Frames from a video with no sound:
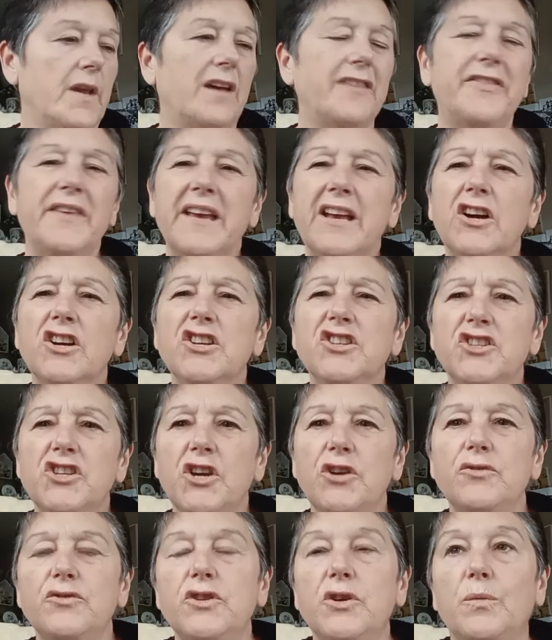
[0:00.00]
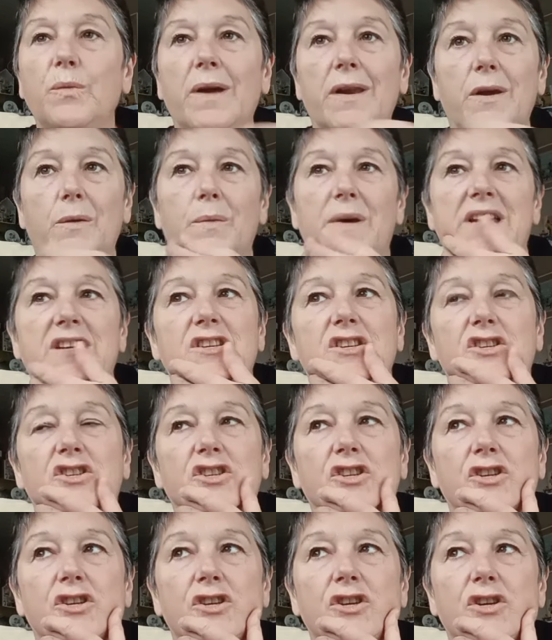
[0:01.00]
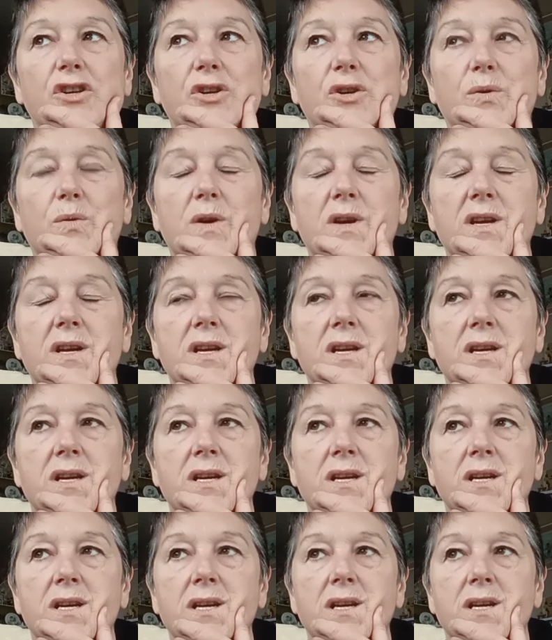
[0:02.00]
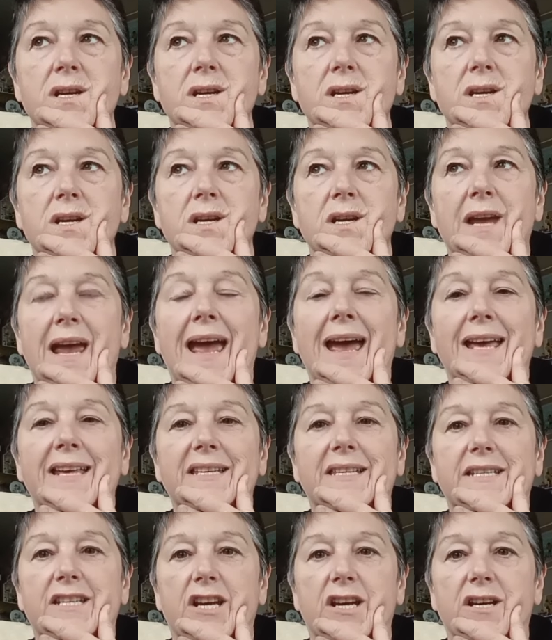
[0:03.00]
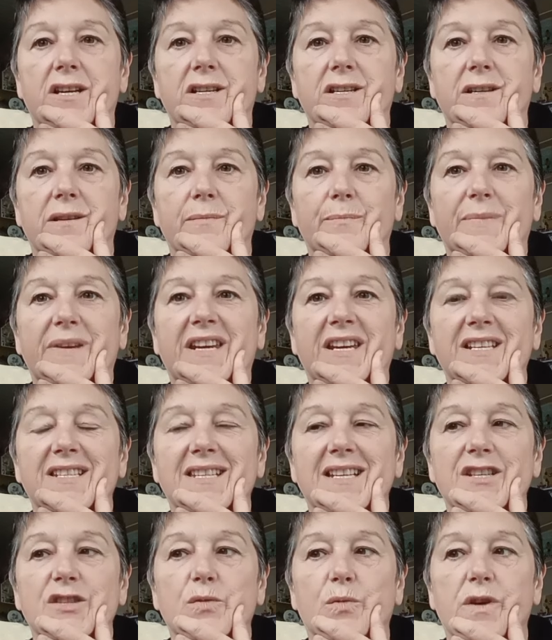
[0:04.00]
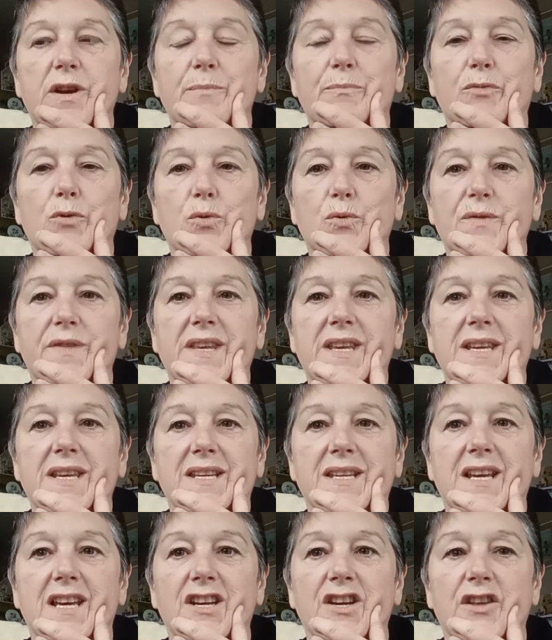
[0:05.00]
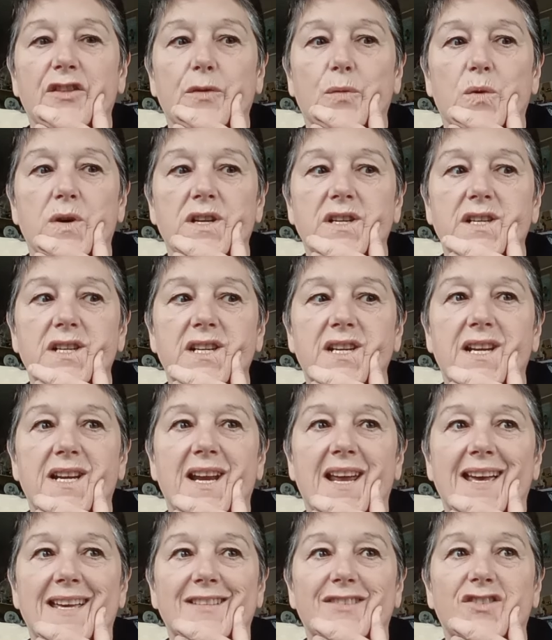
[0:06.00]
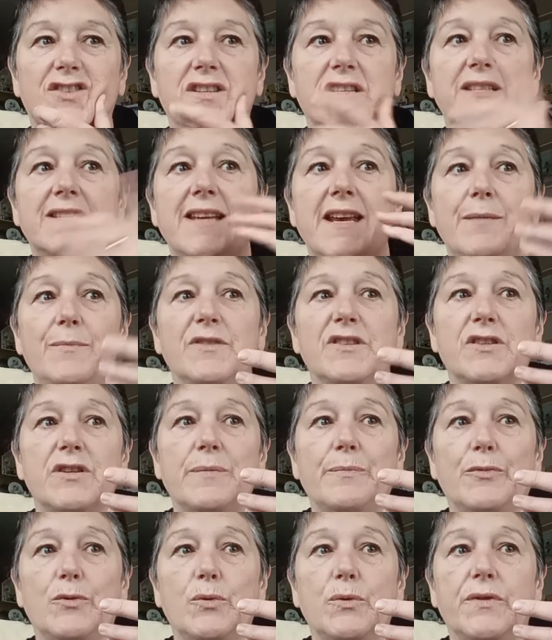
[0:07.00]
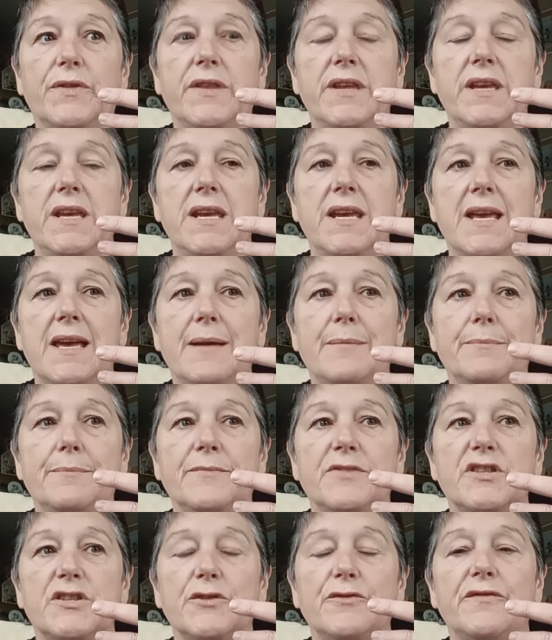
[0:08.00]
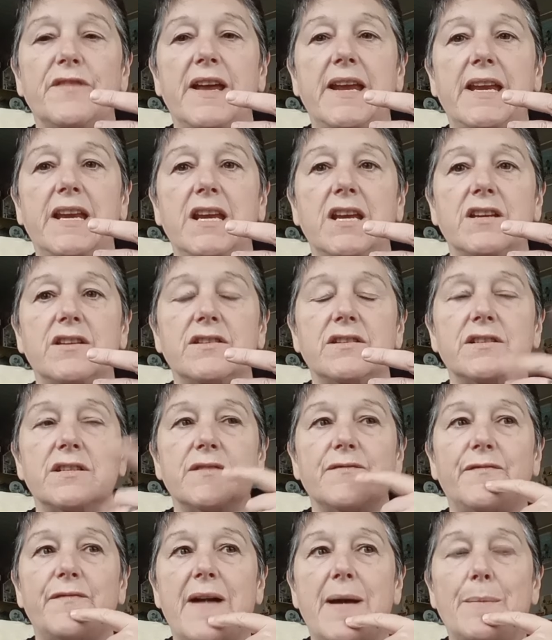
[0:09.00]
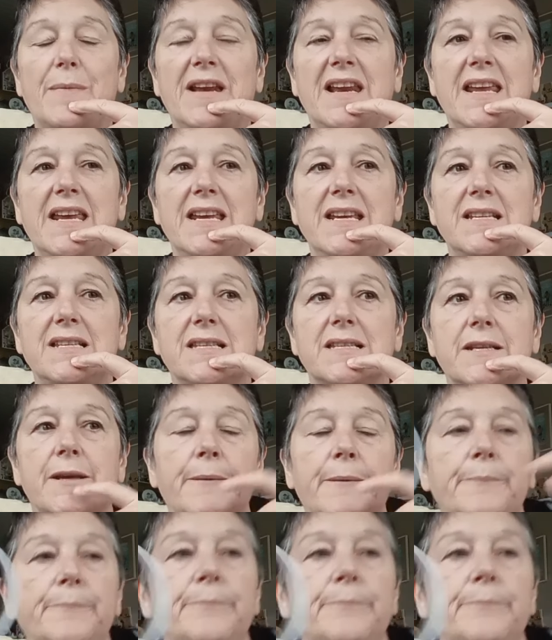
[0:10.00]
I think I showed you when I went to Asda because that's where I bought the another one in Asda, same as I bought the um, families